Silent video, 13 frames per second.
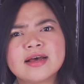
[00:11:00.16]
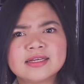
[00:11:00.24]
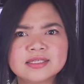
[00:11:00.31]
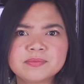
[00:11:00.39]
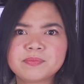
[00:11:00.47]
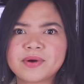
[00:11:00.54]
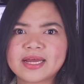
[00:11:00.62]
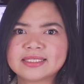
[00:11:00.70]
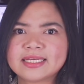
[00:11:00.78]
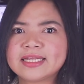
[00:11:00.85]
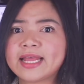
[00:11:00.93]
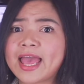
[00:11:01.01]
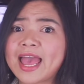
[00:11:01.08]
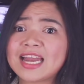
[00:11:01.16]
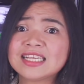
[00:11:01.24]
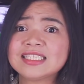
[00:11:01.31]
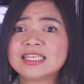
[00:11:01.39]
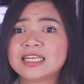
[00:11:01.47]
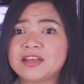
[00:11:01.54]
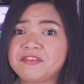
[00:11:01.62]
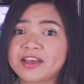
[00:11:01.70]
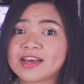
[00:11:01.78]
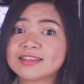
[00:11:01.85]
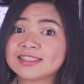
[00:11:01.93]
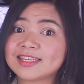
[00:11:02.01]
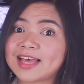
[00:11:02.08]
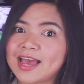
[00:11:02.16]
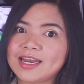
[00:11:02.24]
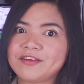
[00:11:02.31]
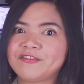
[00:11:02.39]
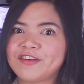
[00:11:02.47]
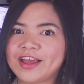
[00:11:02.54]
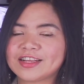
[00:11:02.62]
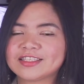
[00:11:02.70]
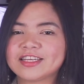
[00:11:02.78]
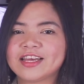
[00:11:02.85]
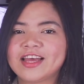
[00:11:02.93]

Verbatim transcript: doesn't present any significant side effect.